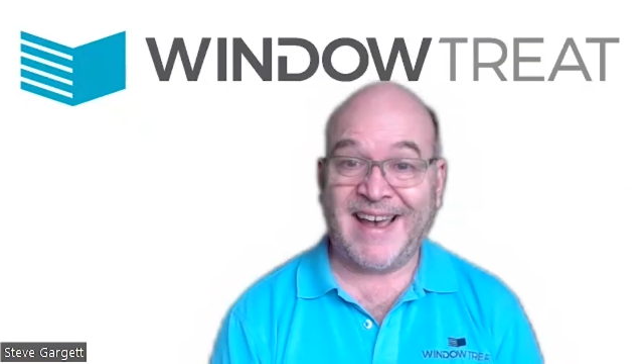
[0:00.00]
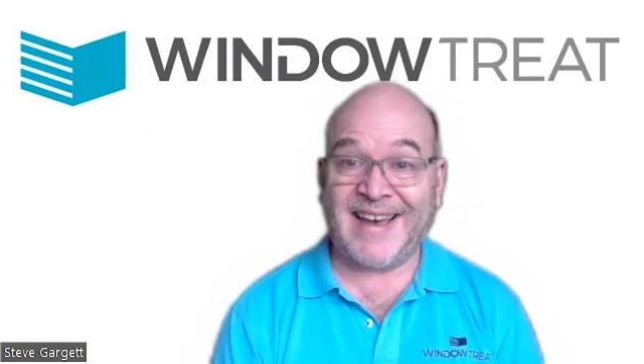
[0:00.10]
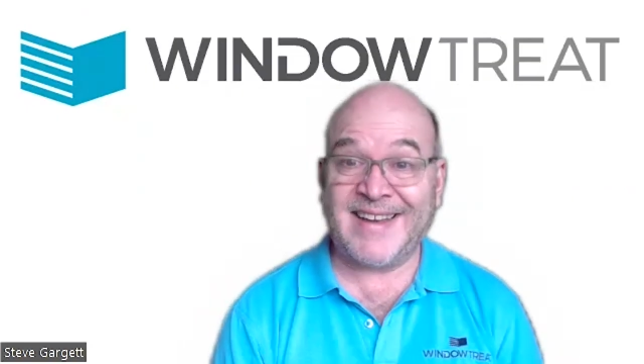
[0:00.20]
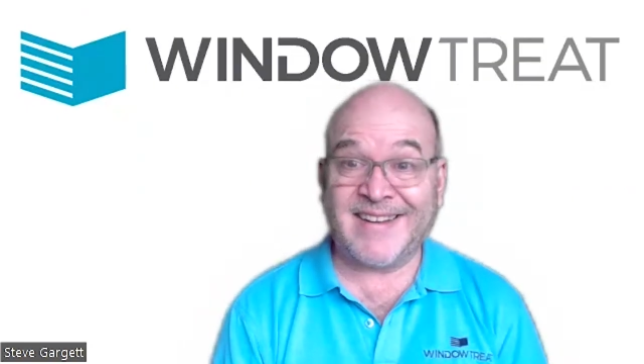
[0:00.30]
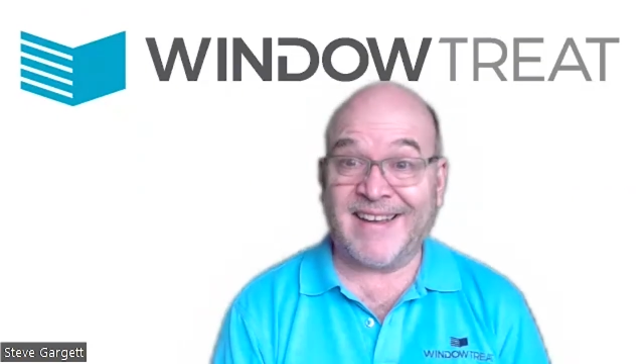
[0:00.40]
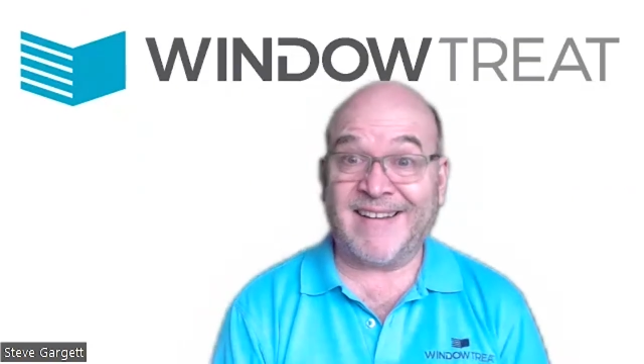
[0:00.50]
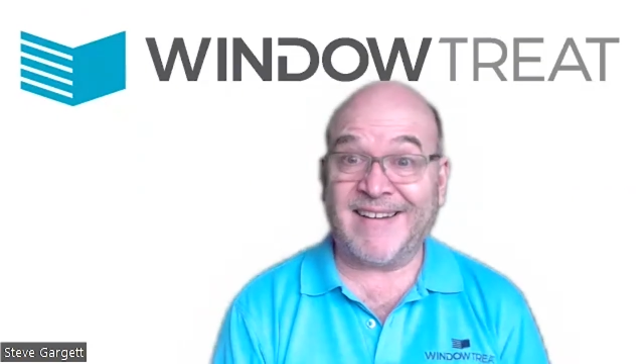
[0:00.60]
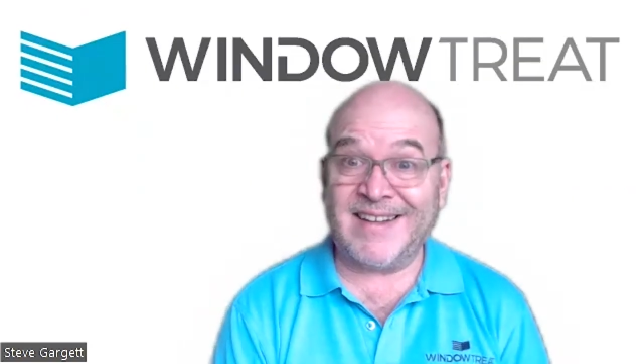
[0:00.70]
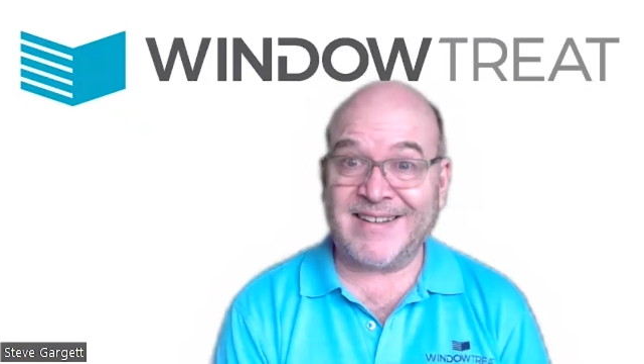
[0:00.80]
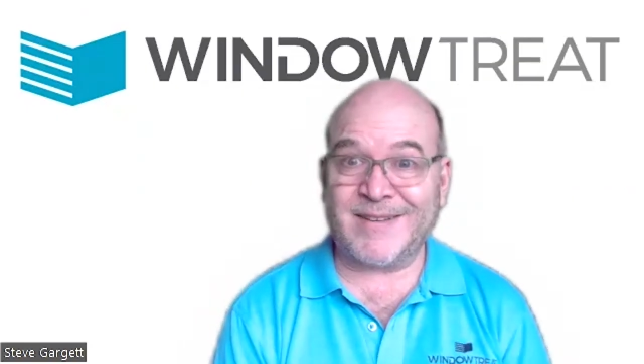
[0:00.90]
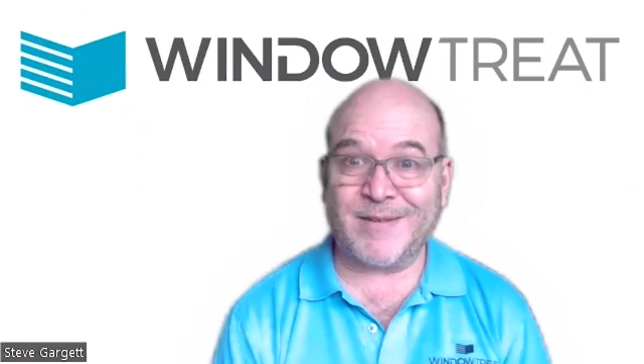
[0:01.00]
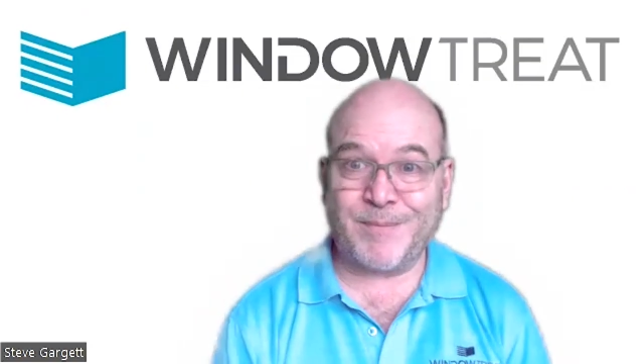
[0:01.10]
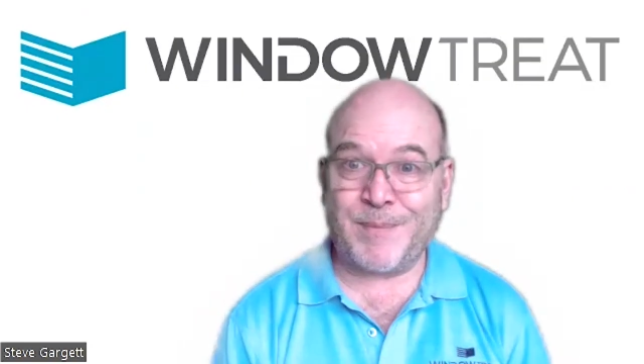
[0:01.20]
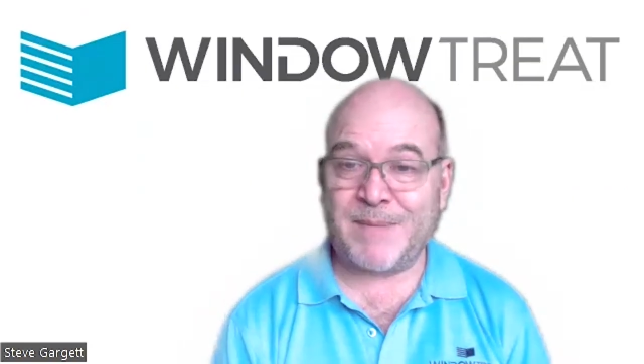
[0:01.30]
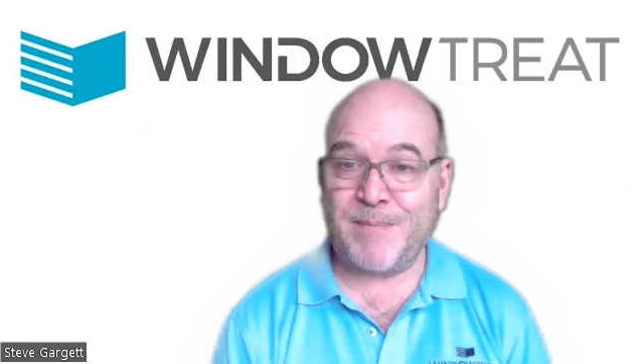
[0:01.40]
And
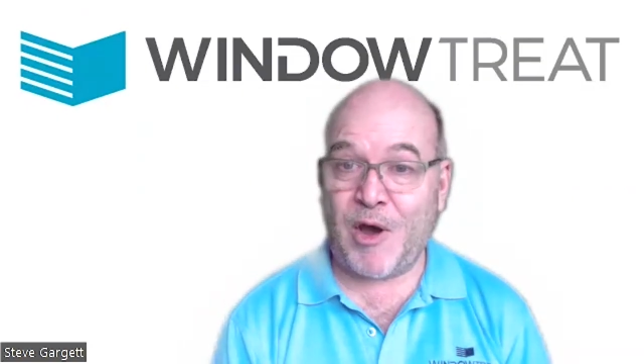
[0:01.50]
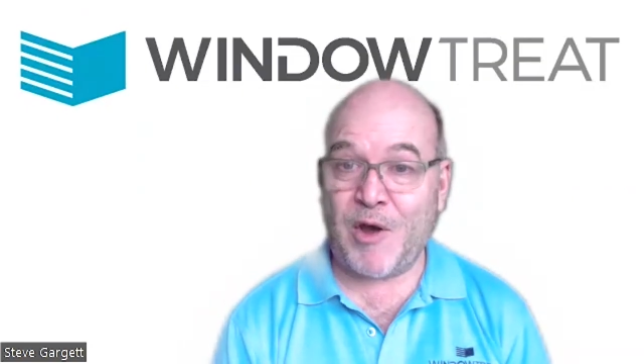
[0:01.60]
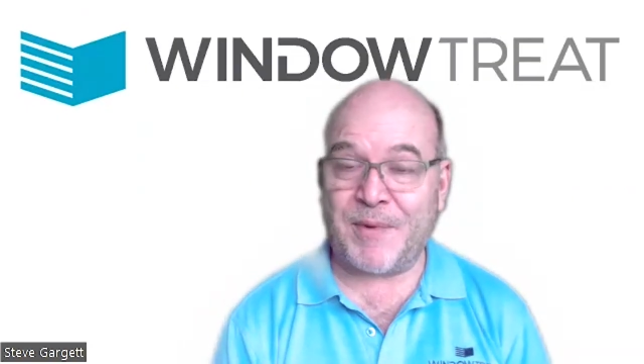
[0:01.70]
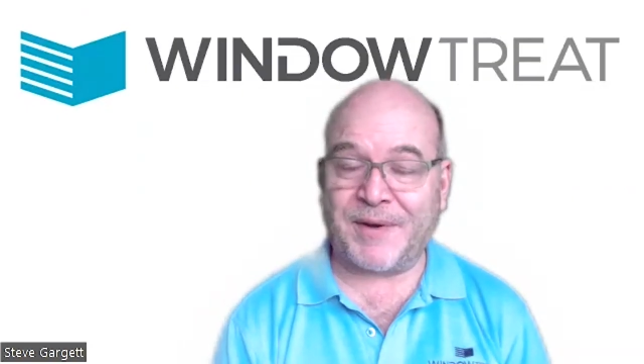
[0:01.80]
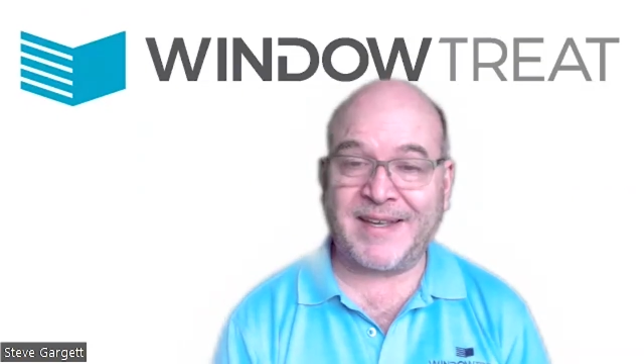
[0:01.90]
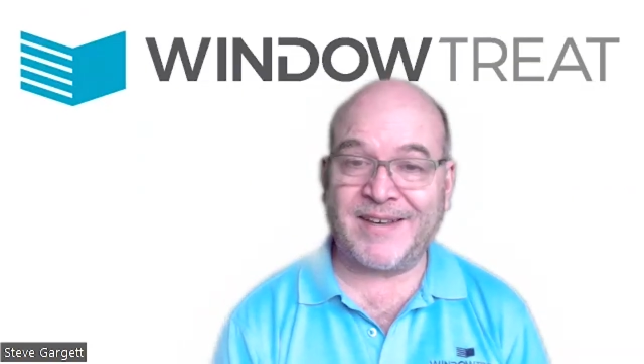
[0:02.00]
big moment.